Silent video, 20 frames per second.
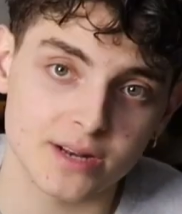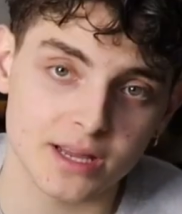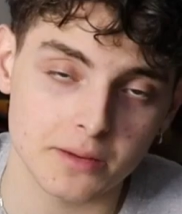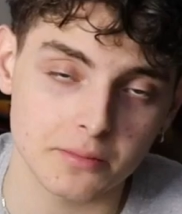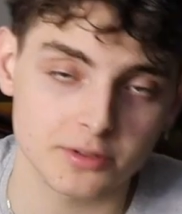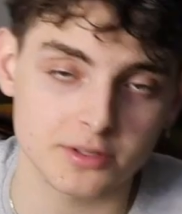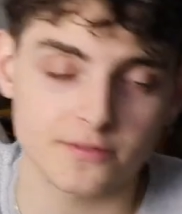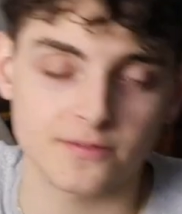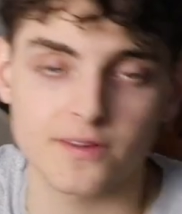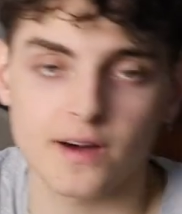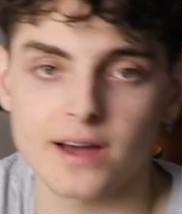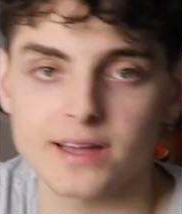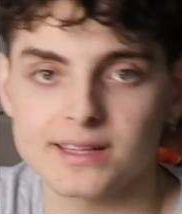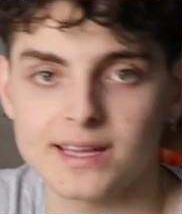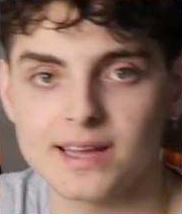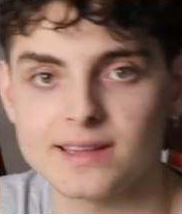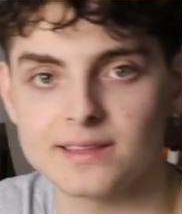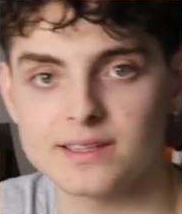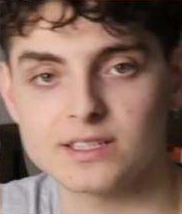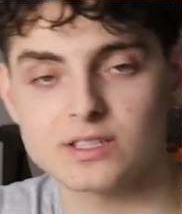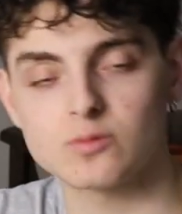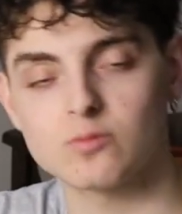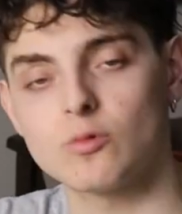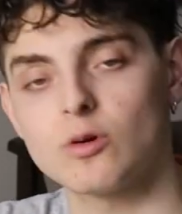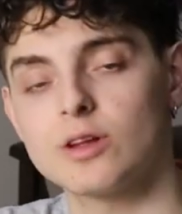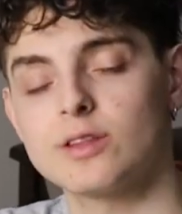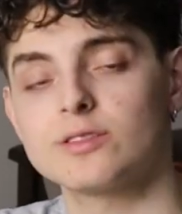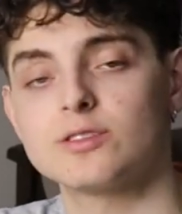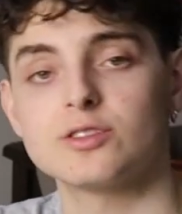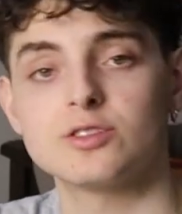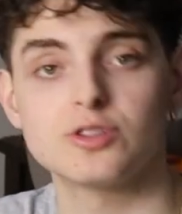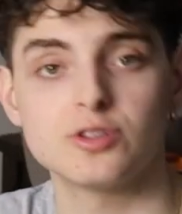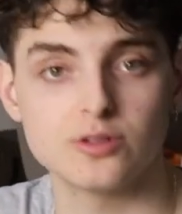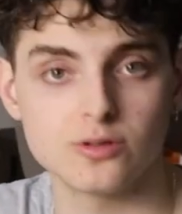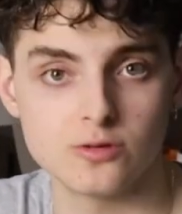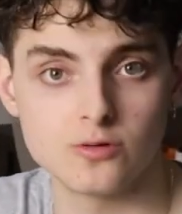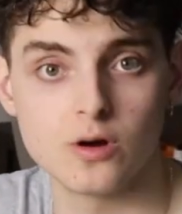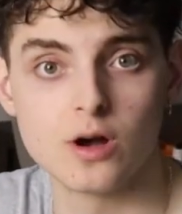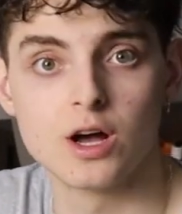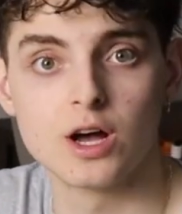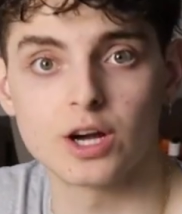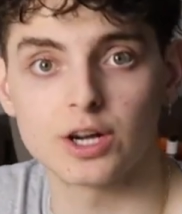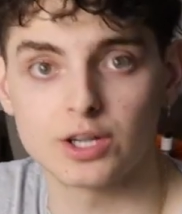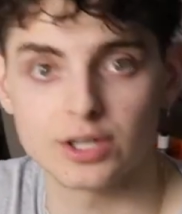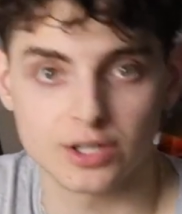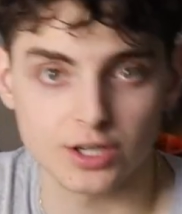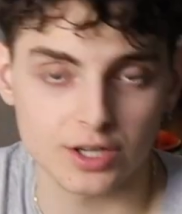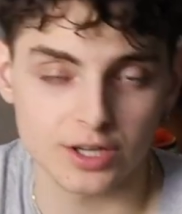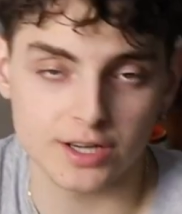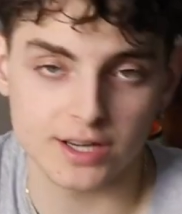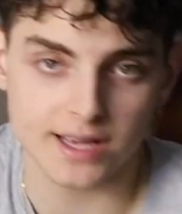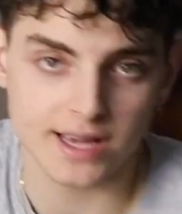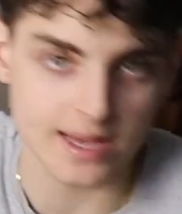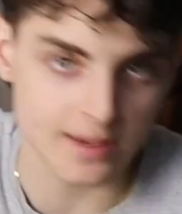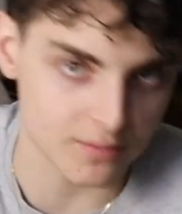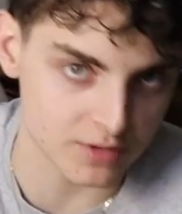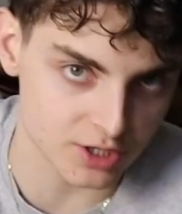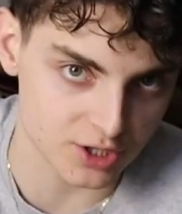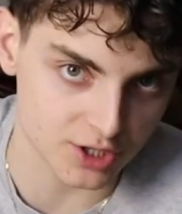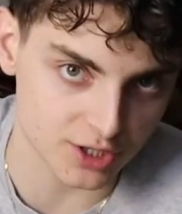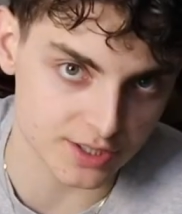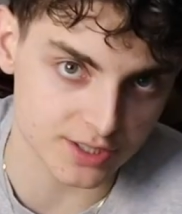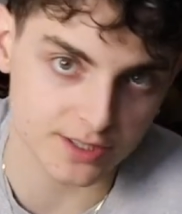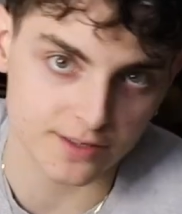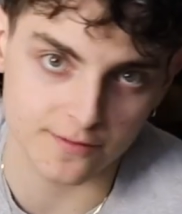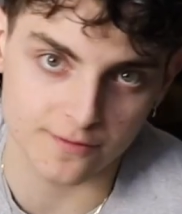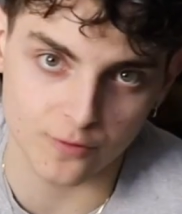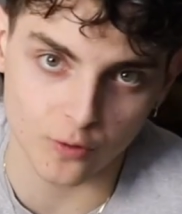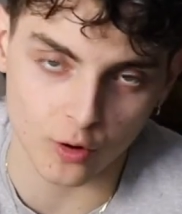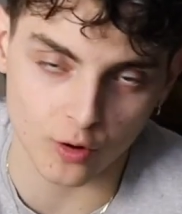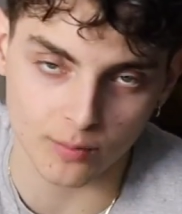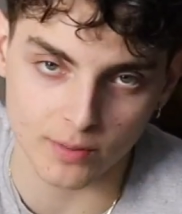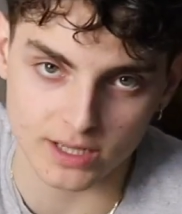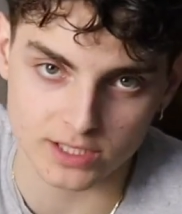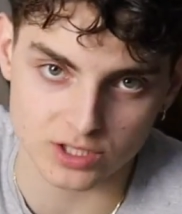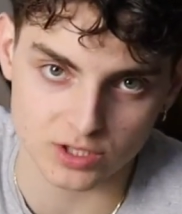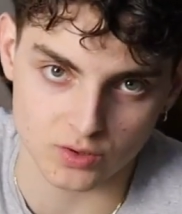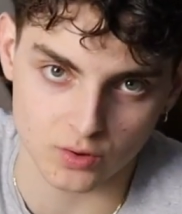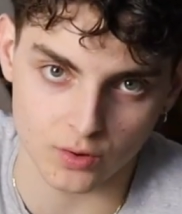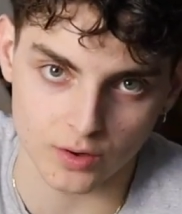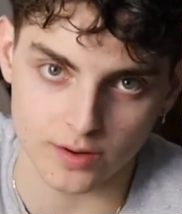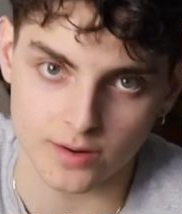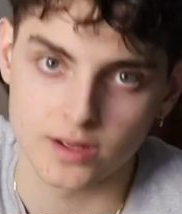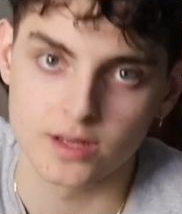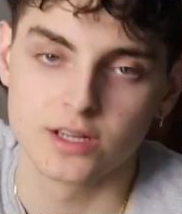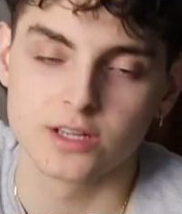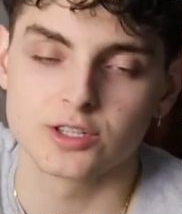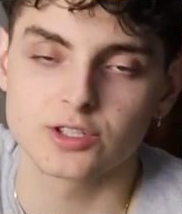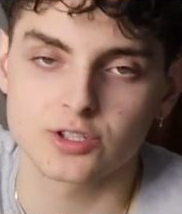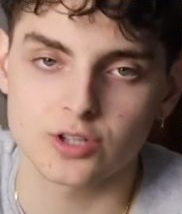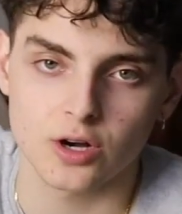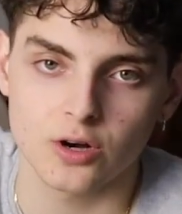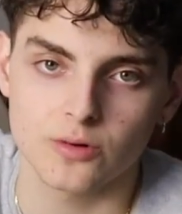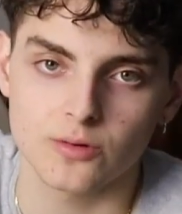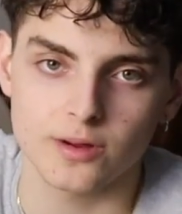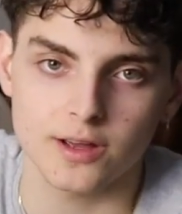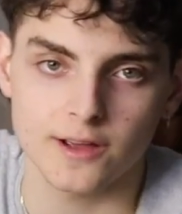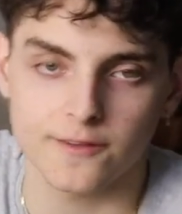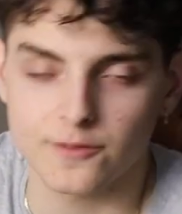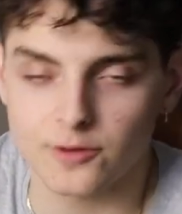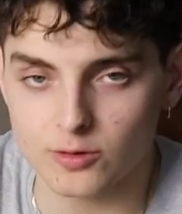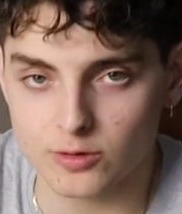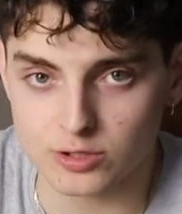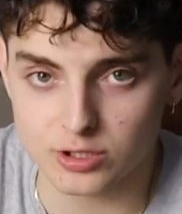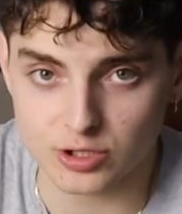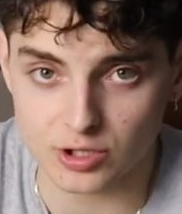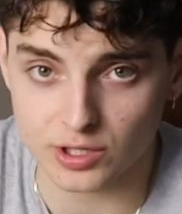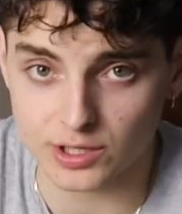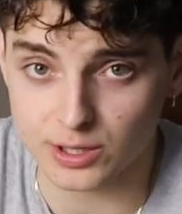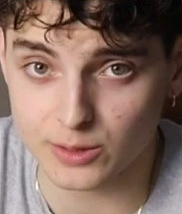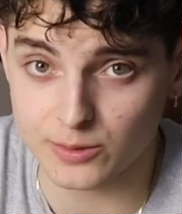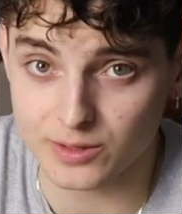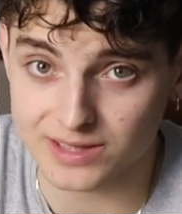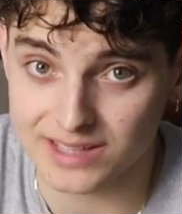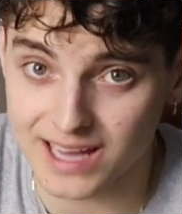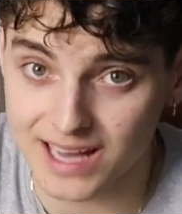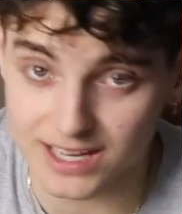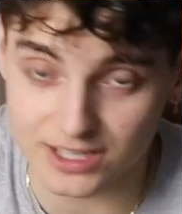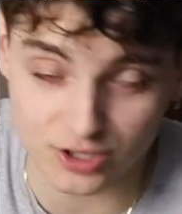able to find at least 1 to 2 good images for my store. So if you are struggling with that,